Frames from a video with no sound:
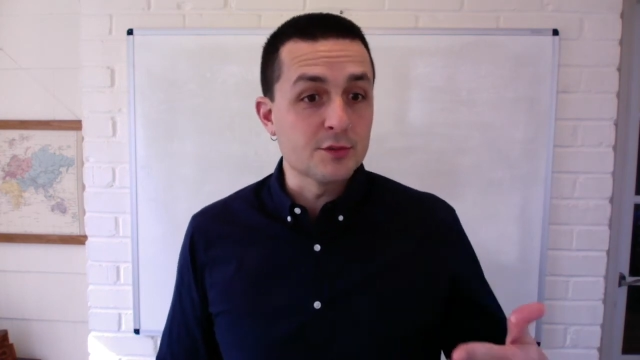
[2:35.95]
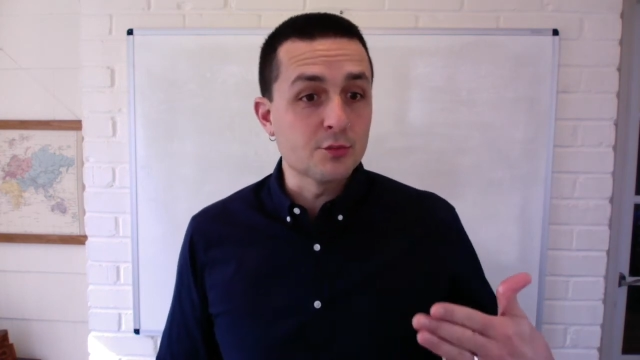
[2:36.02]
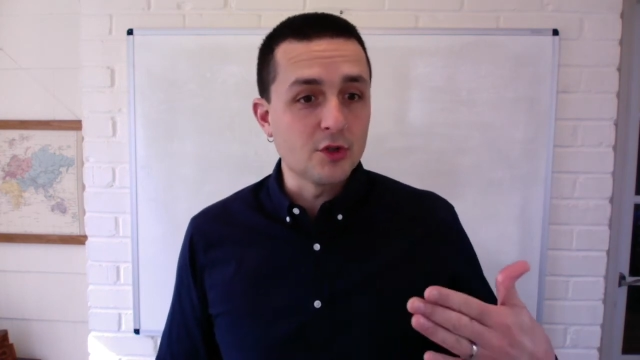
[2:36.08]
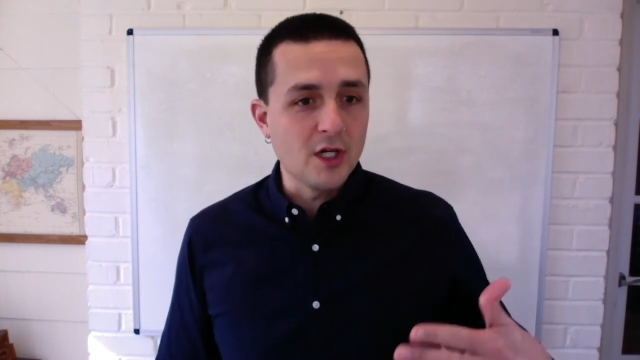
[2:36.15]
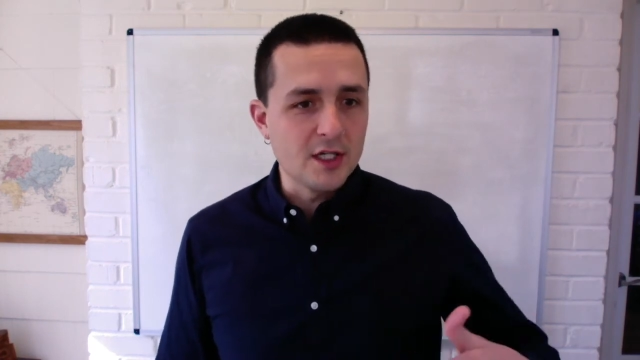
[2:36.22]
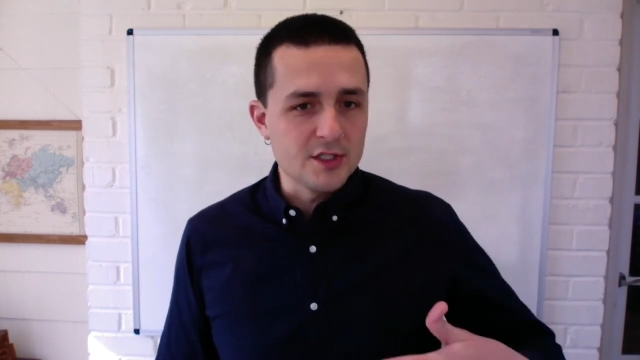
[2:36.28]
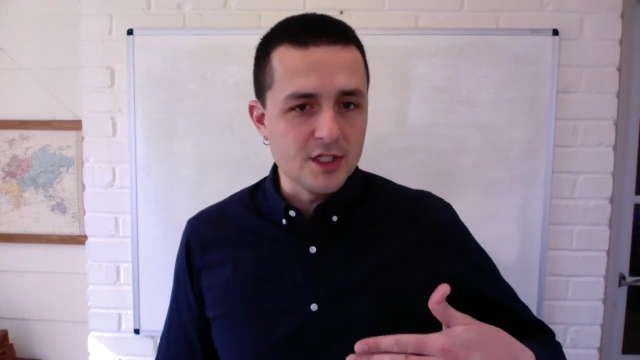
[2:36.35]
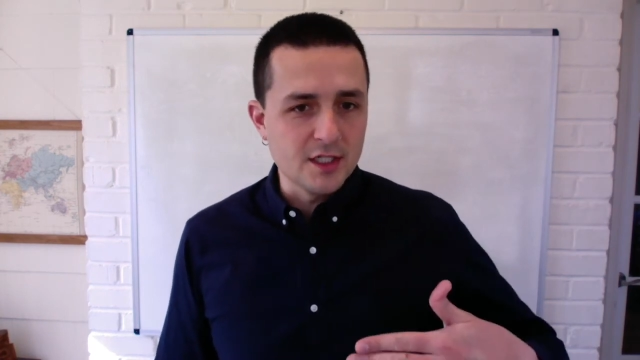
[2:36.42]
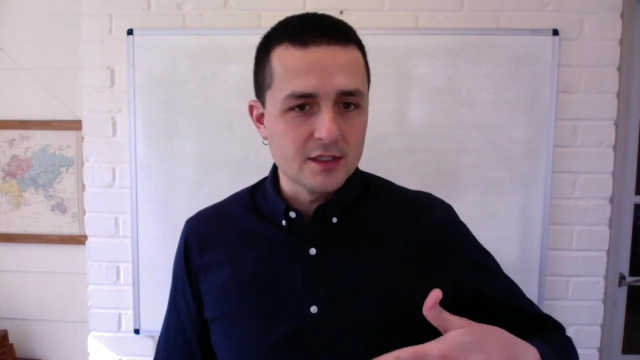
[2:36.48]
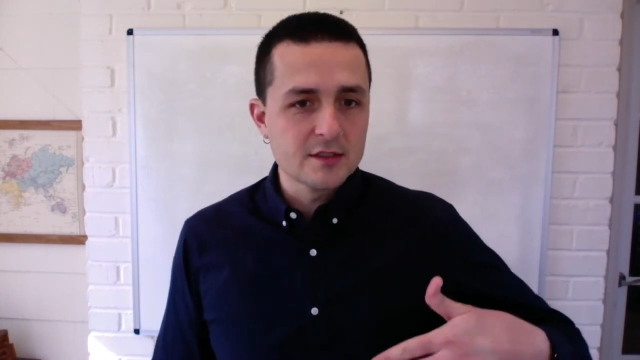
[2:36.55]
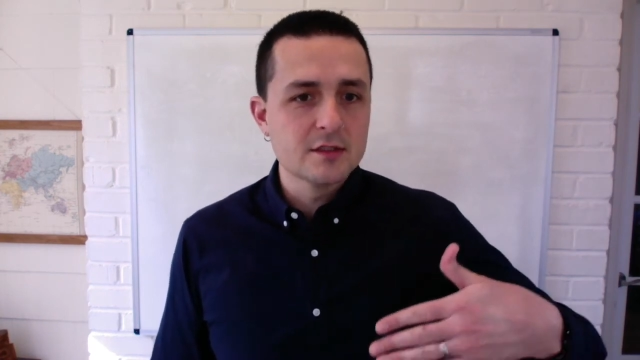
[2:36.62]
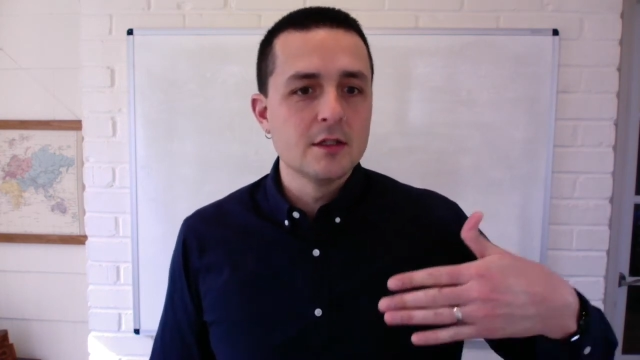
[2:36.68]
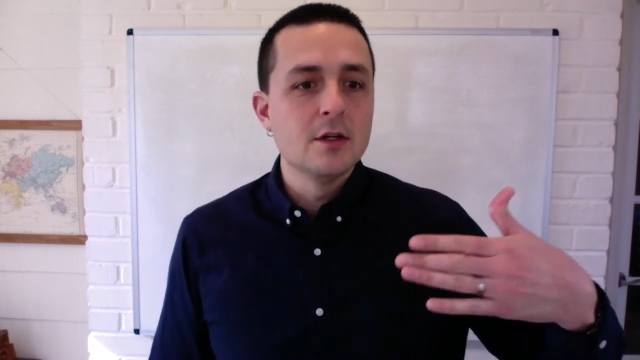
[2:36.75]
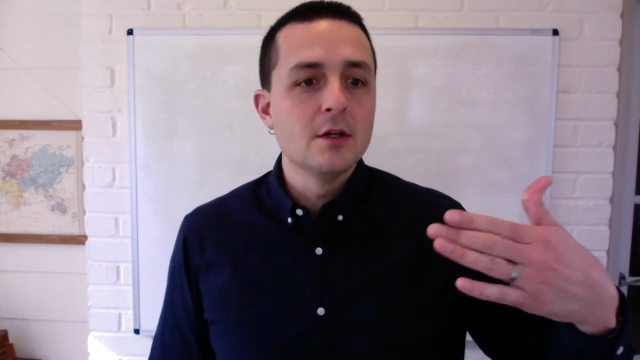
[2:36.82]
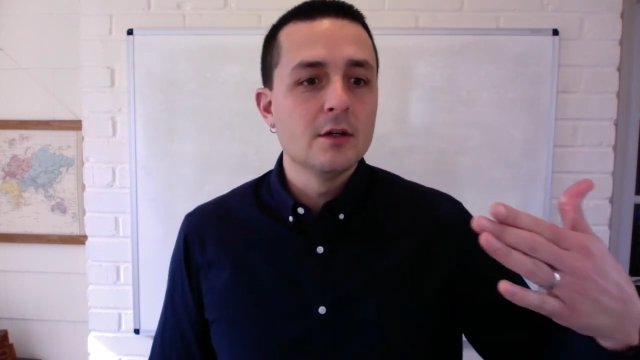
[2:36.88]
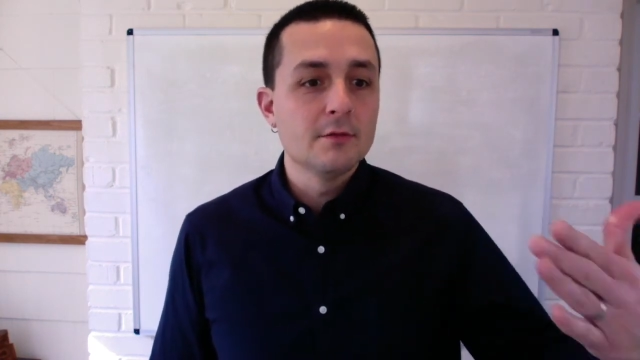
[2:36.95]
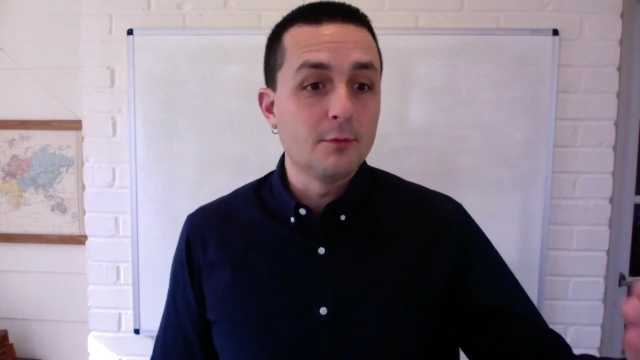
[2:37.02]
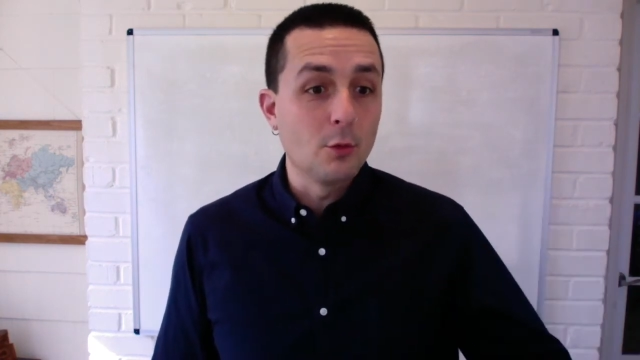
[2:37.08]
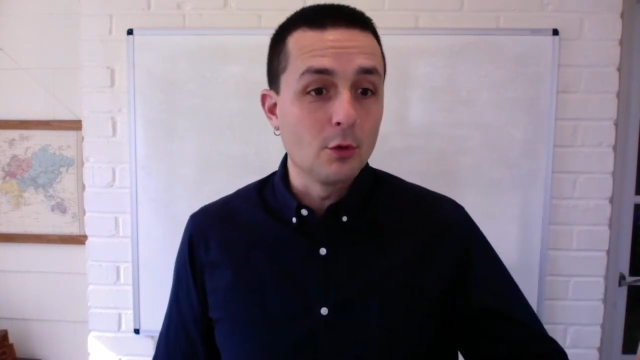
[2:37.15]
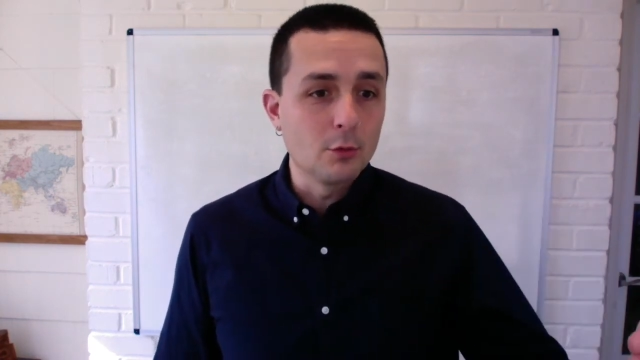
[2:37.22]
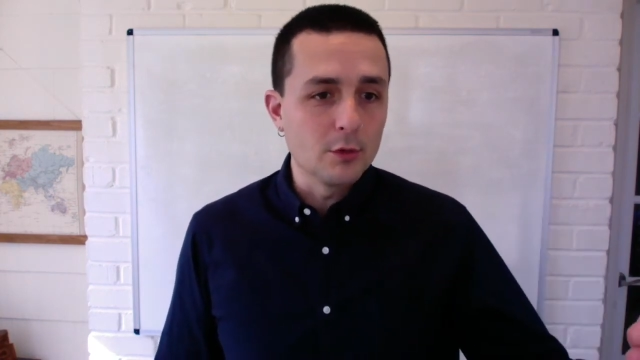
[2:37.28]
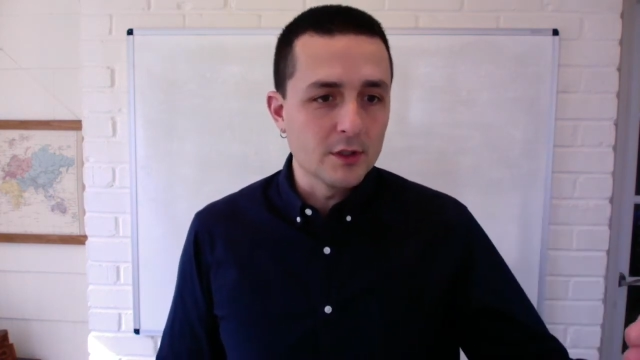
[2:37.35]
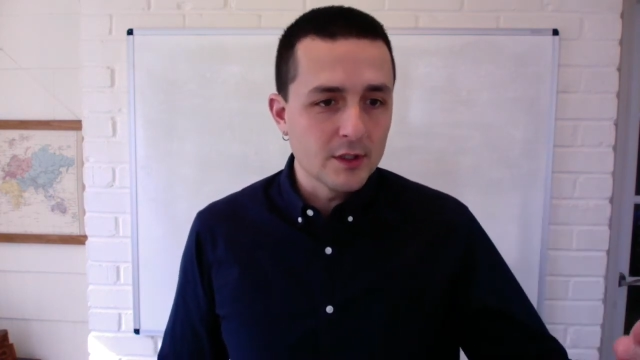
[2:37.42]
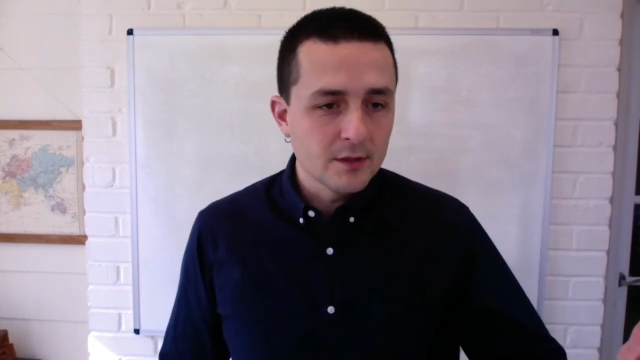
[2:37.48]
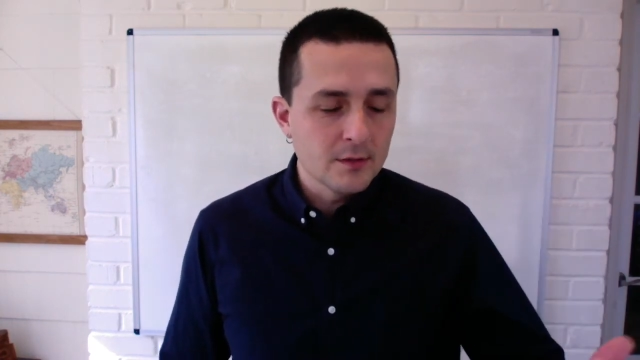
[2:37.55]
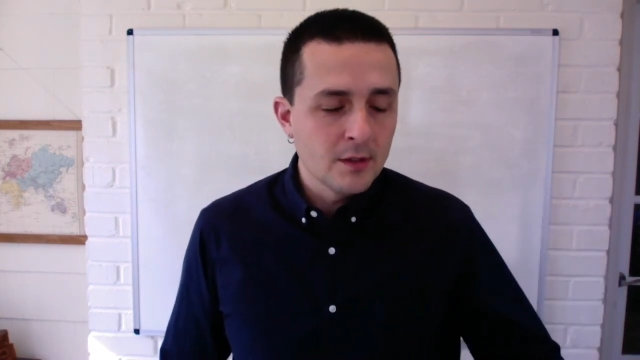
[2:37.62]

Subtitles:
projects forward.